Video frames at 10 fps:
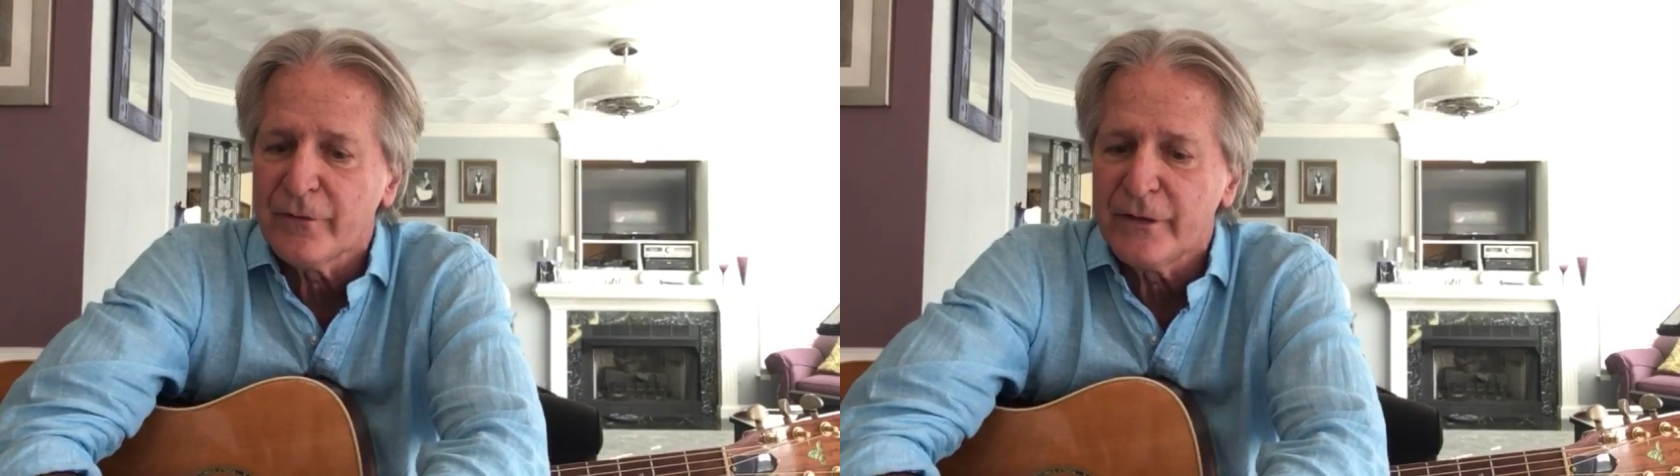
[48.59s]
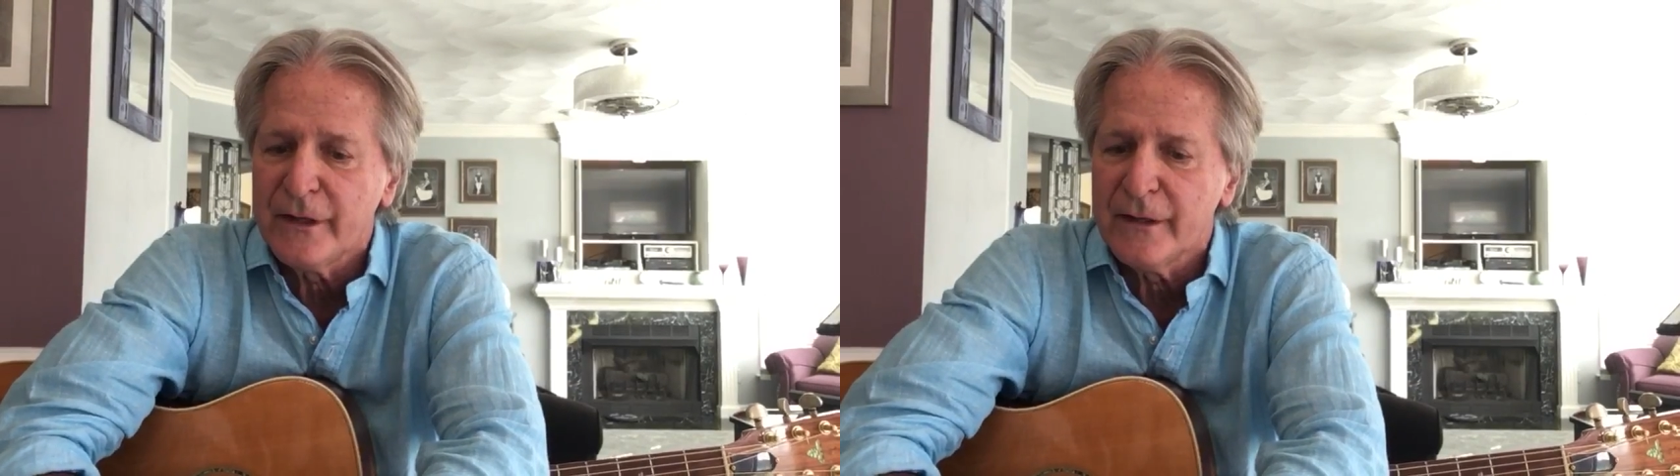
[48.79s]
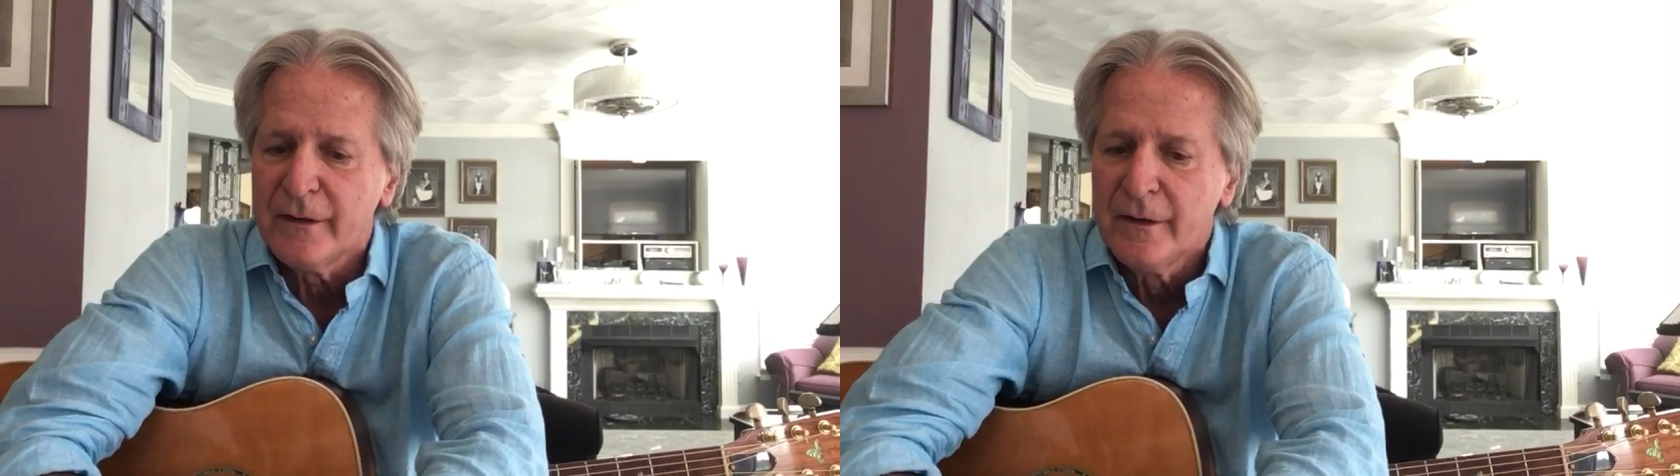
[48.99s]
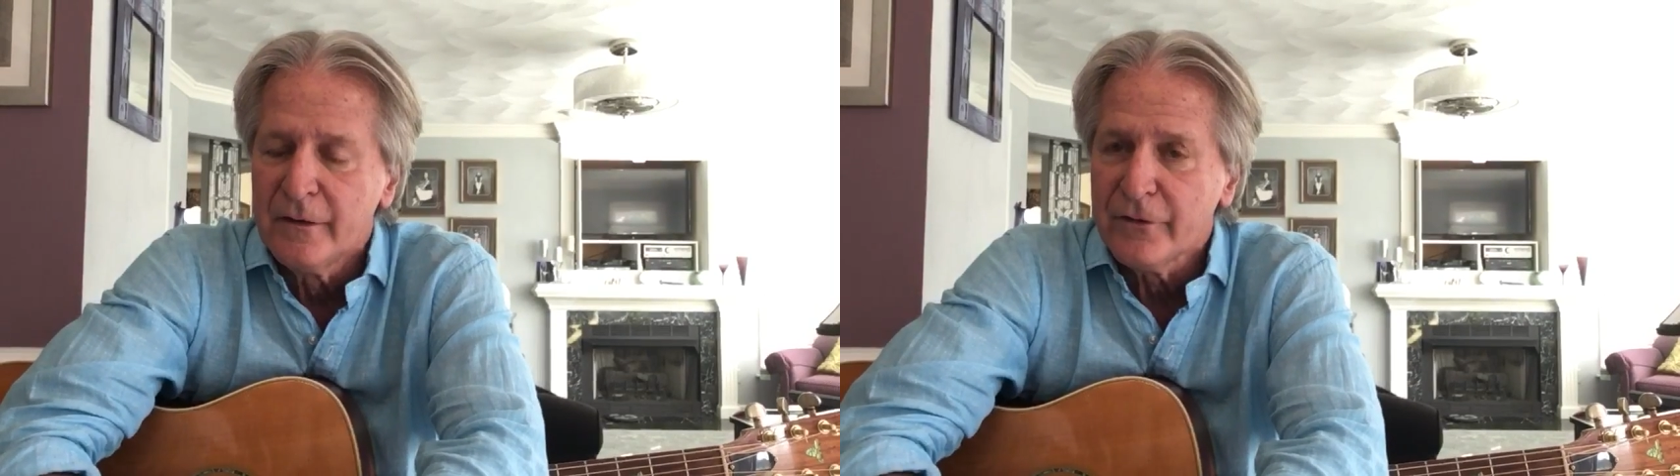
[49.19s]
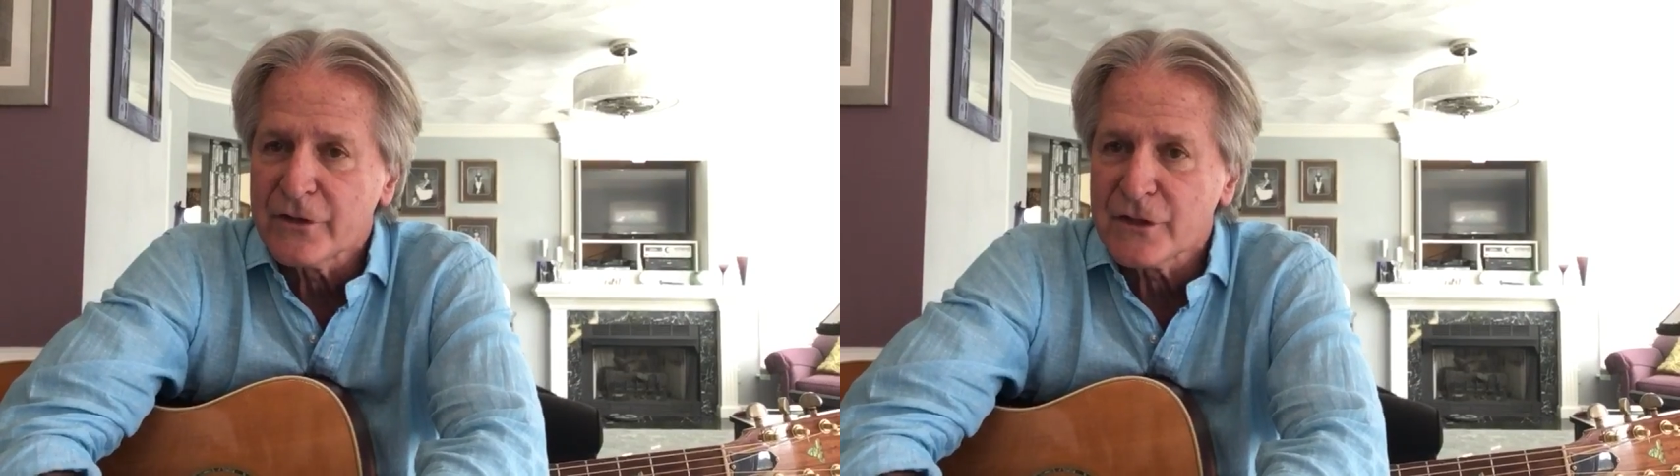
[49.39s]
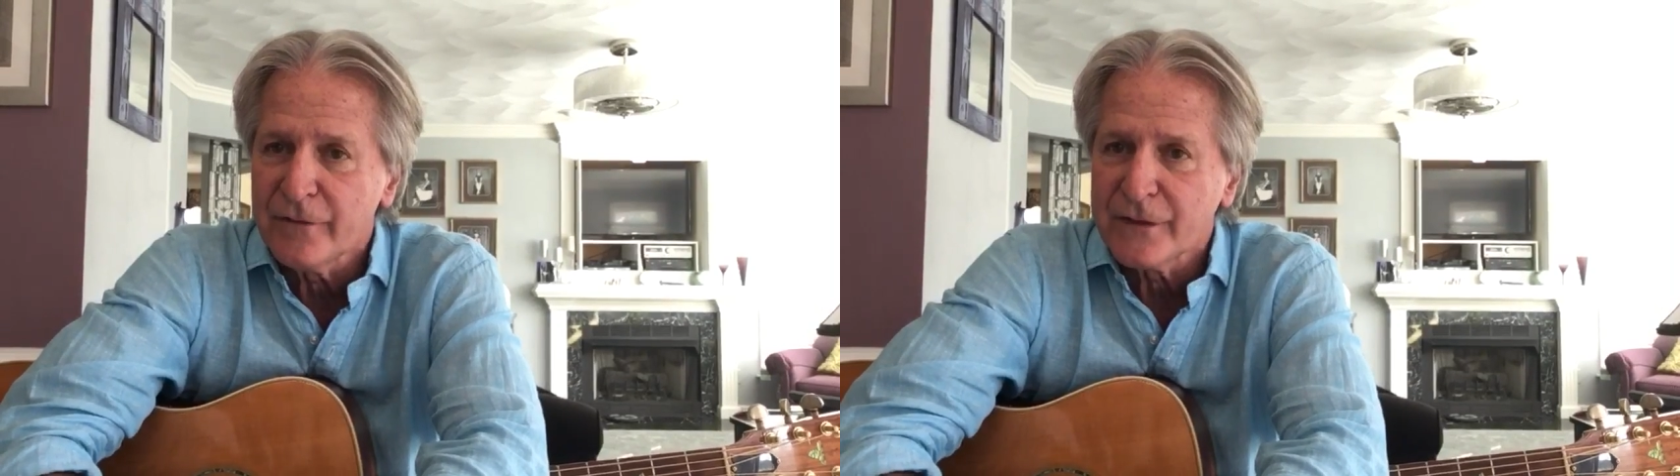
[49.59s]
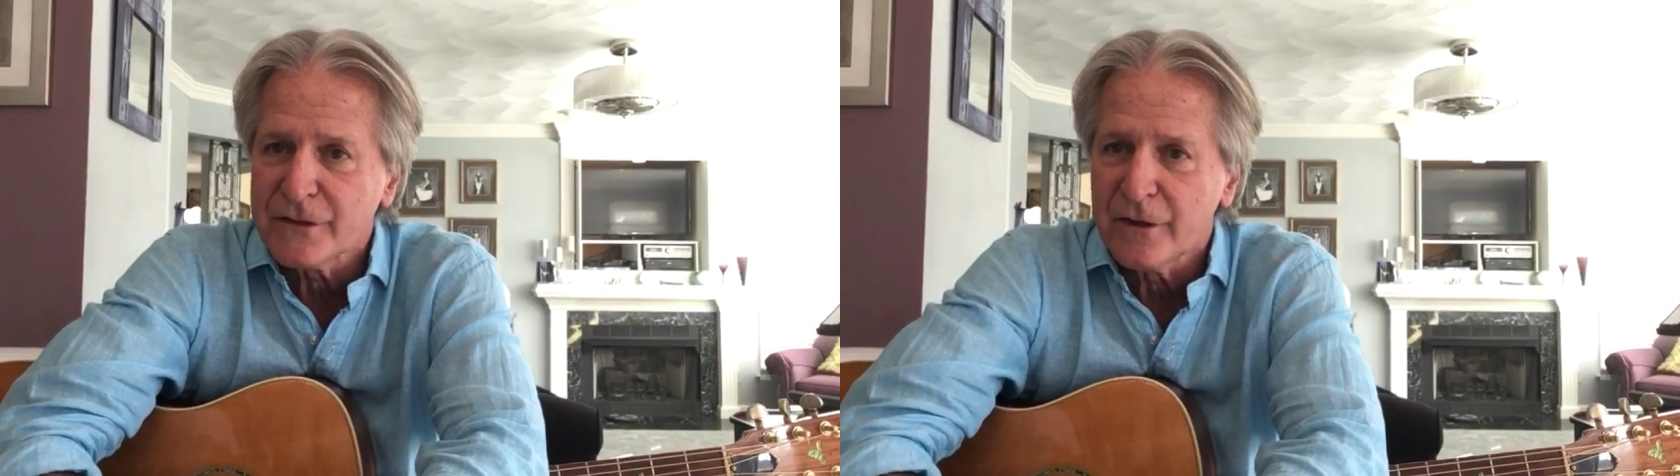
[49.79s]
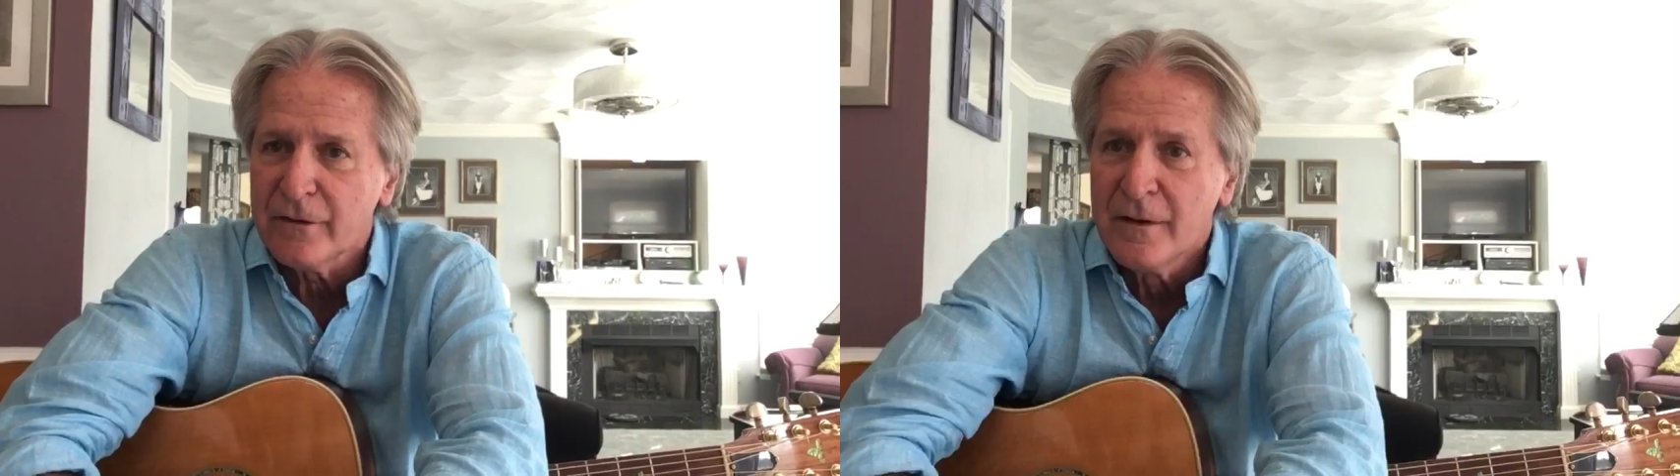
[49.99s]
the Suffolk
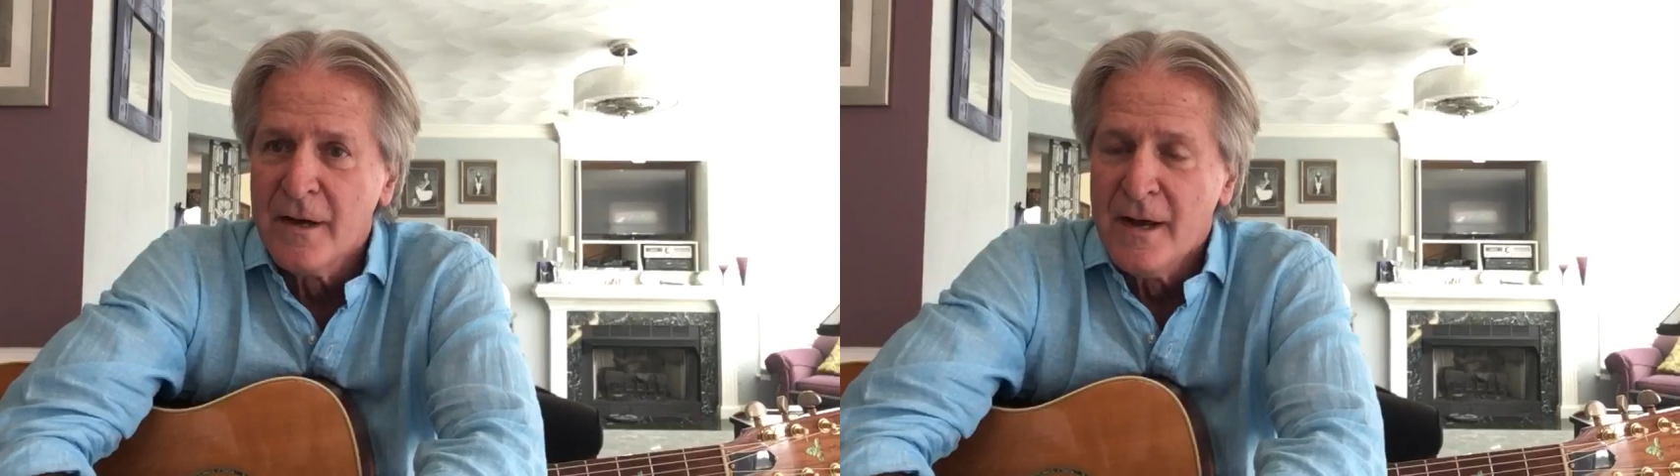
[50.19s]
Center.